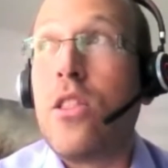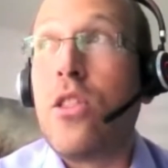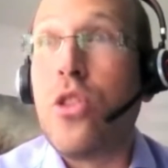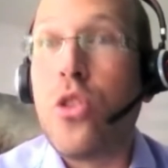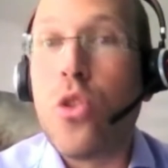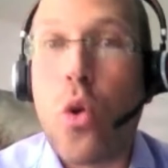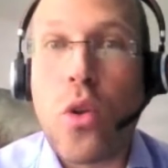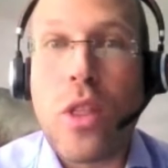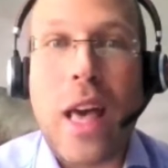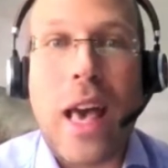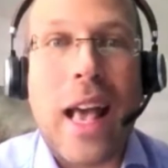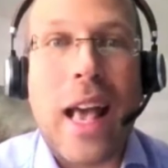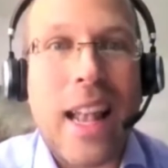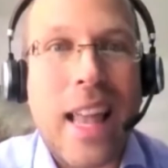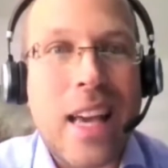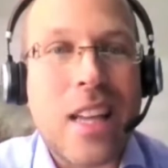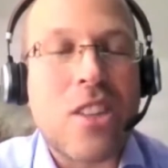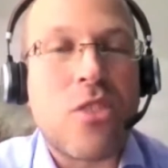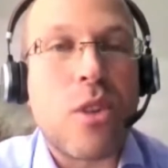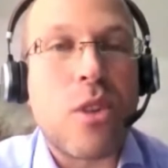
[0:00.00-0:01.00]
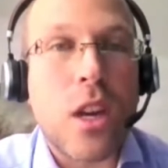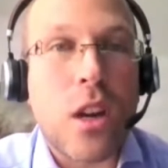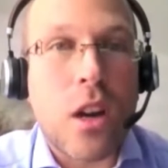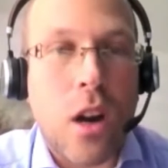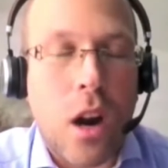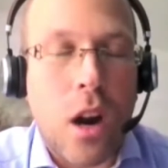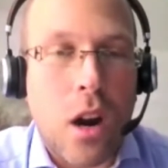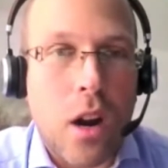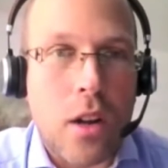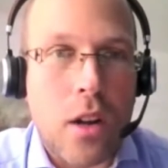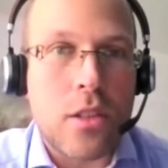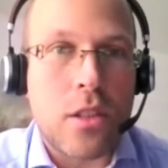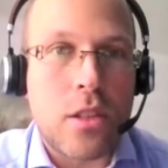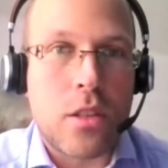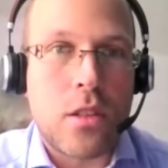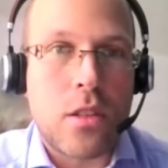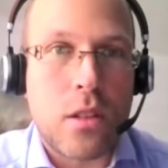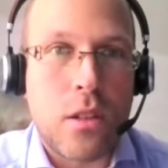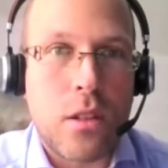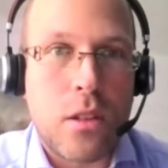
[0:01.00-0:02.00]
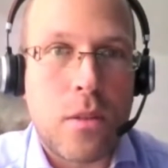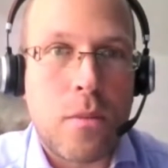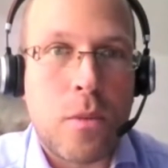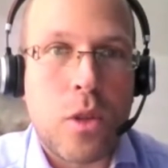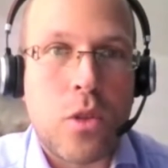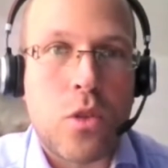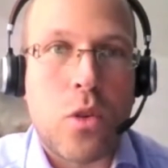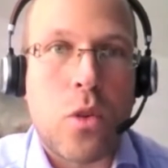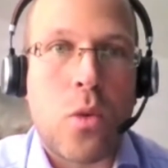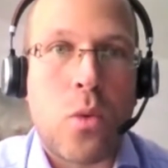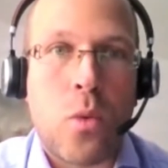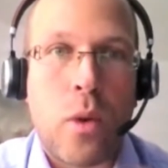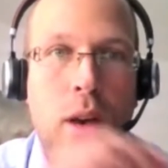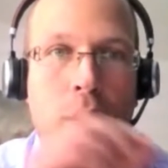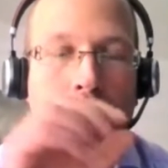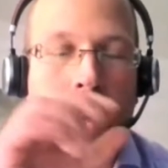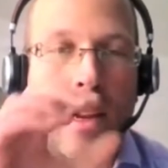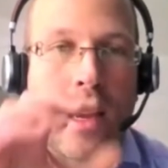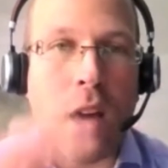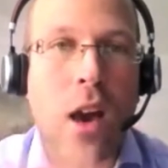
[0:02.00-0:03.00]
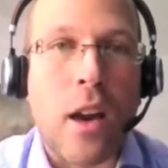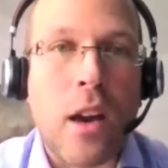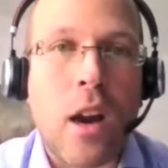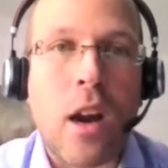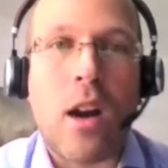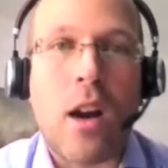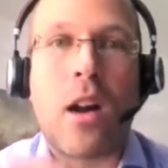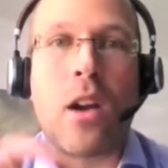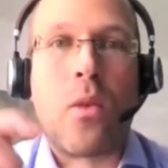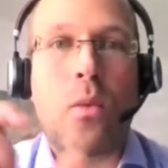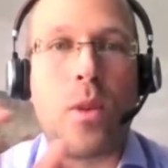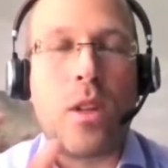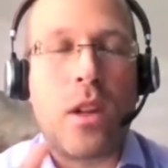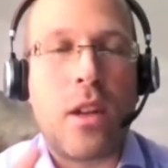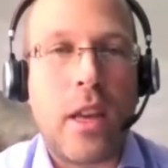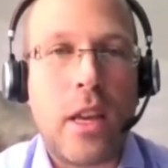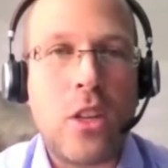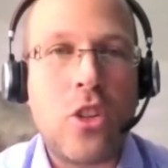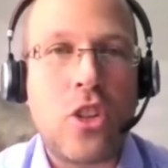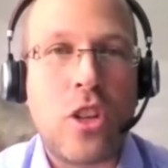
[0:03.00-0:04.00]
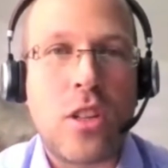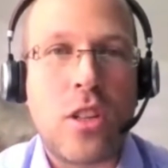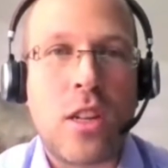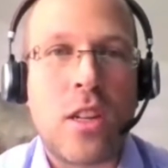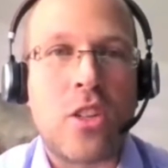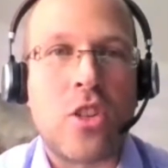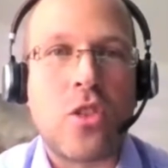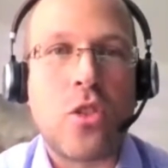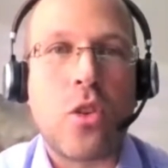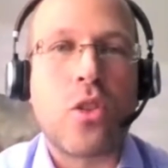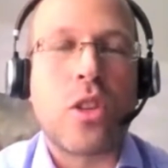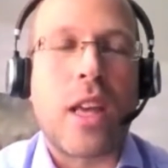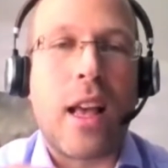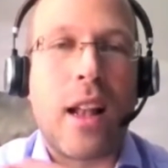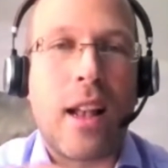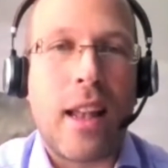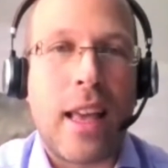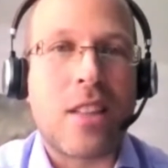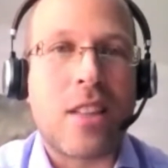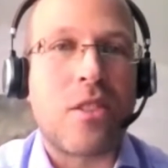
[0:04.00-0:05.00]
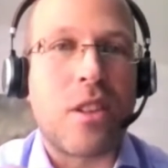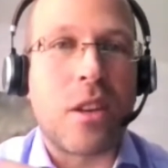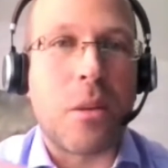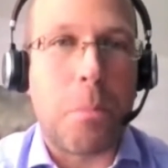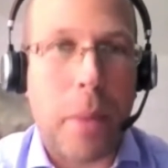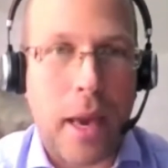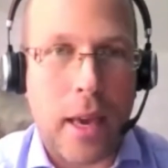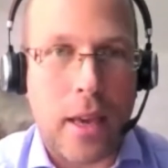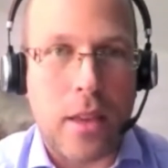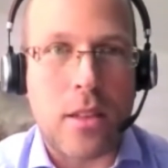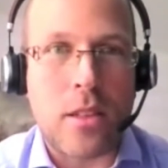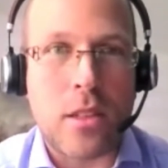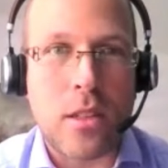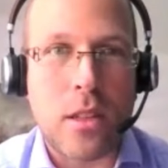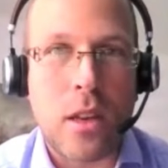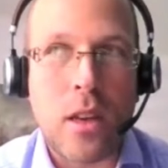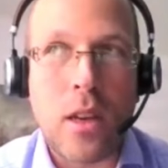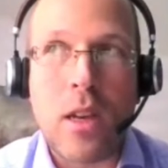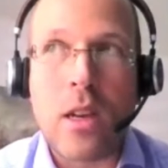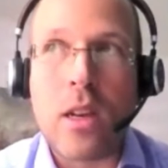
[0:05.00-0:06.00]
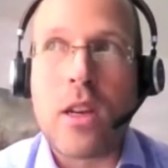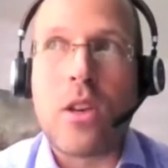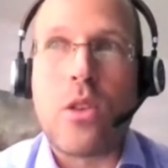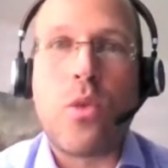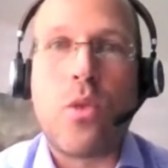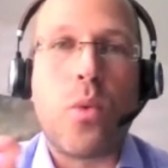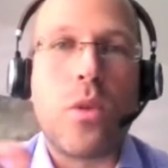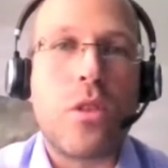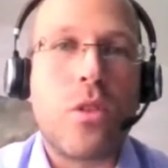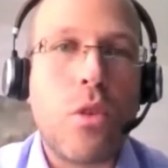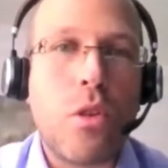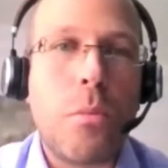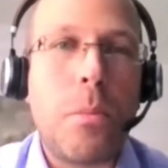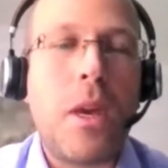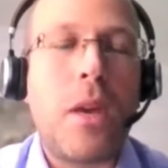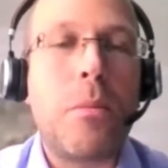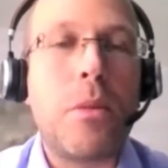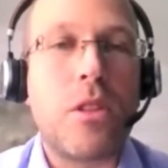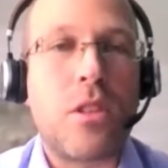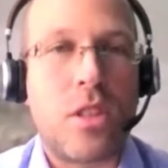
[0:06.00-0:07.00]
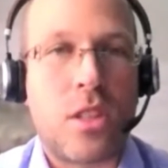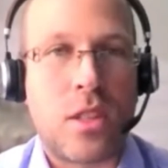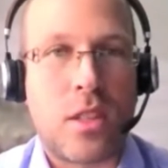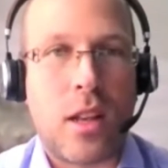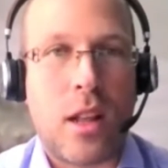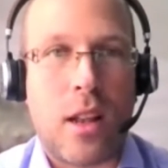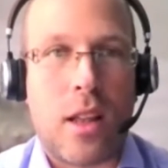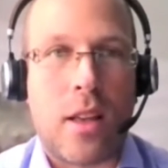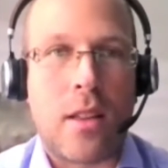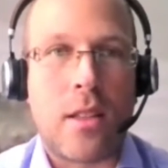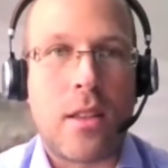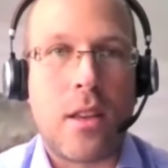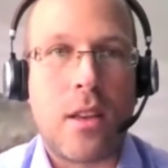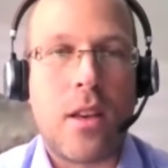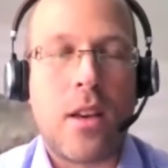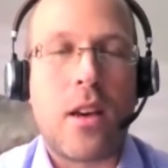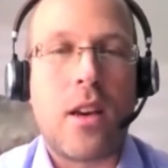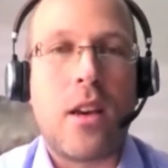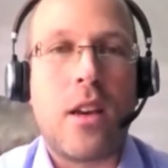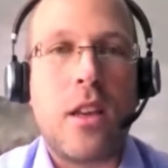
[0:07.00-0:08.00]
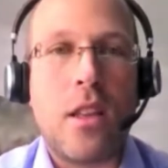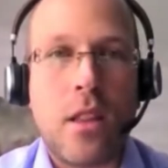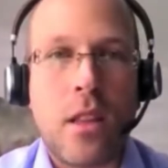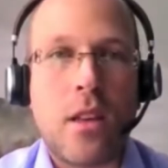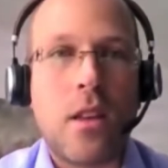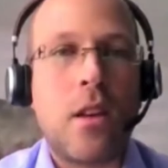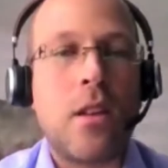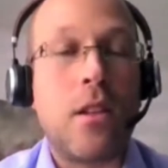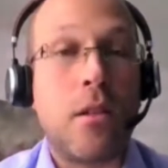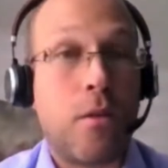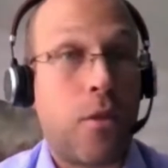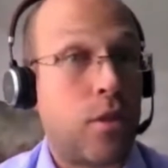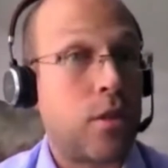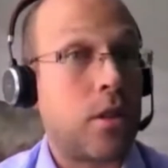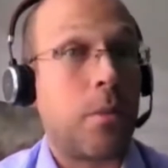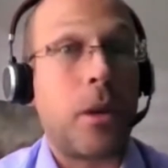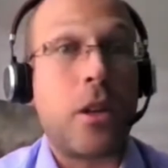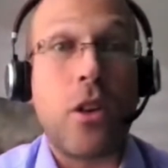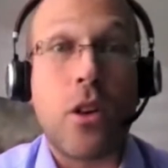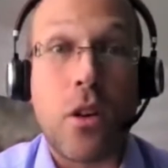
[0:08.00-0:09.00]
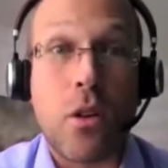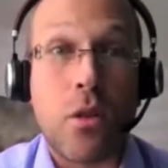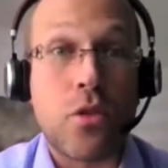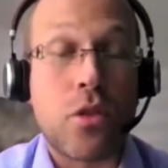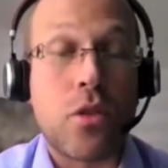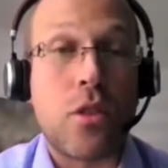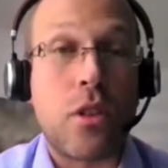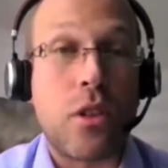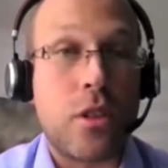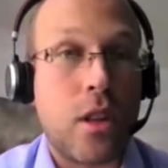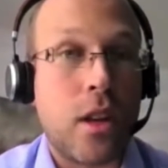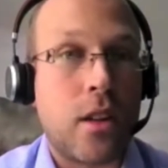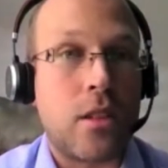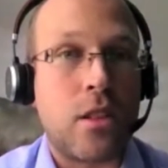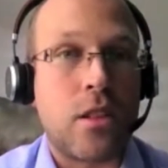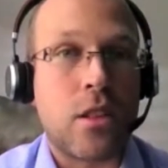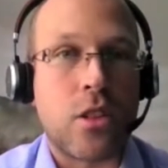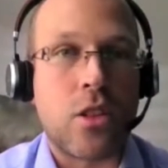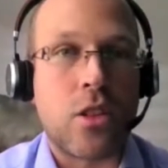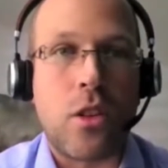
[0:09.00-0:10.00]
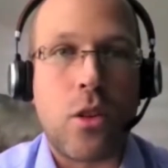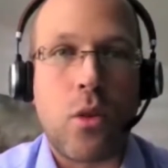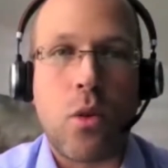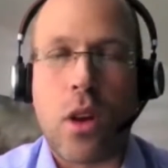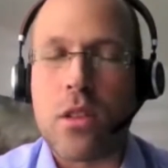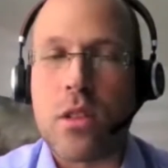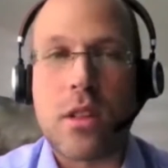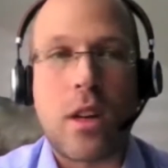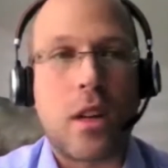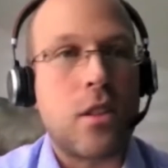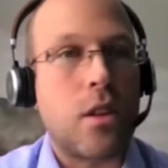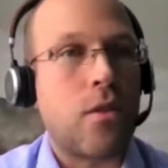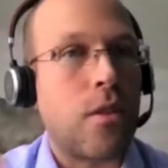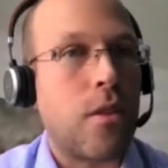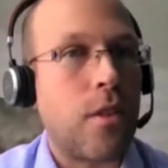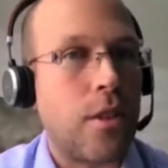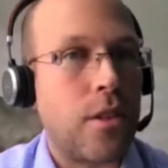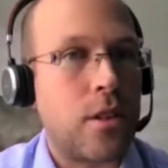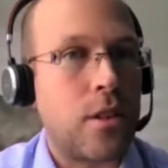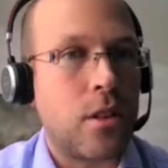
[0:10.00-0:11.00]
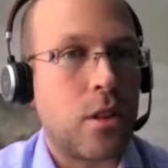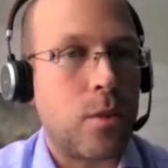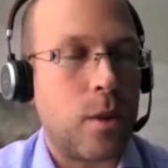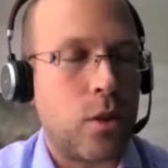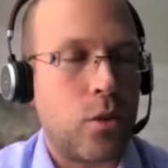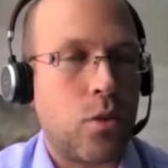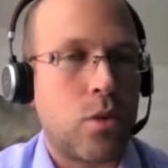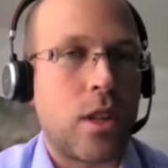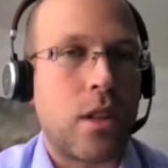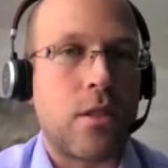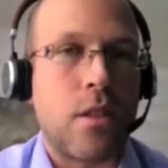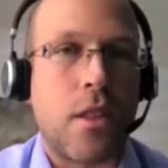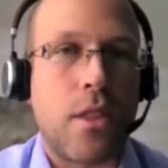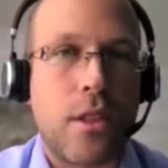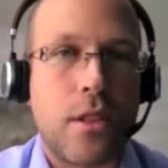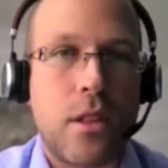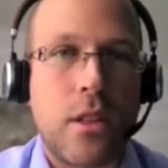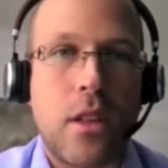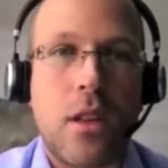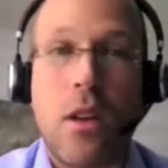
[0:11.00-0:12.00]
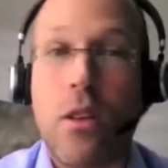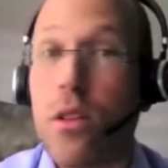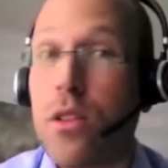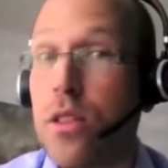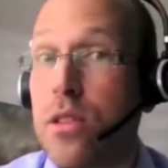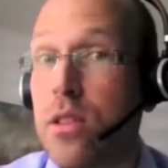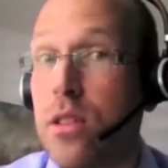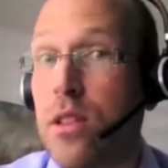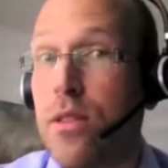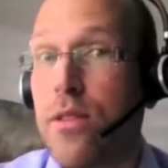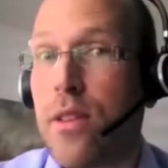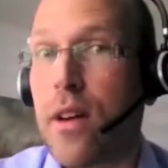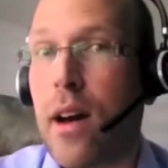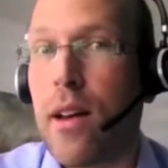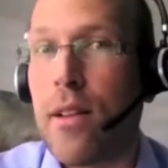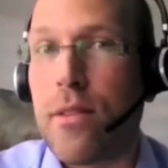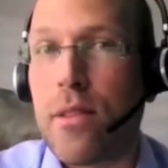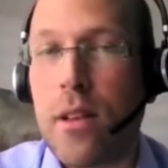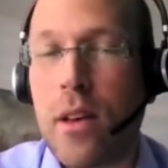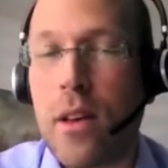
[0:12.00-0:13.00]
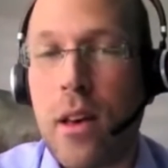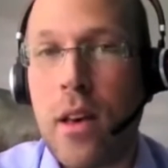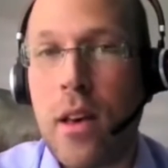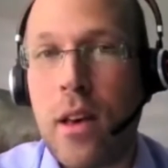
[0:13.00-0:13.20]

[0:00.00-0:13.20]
non-electric cars. So a car with an engine that is not electric based, you will not be able to sell it and for example, also in their discussion, you can starting from 2030 or 35.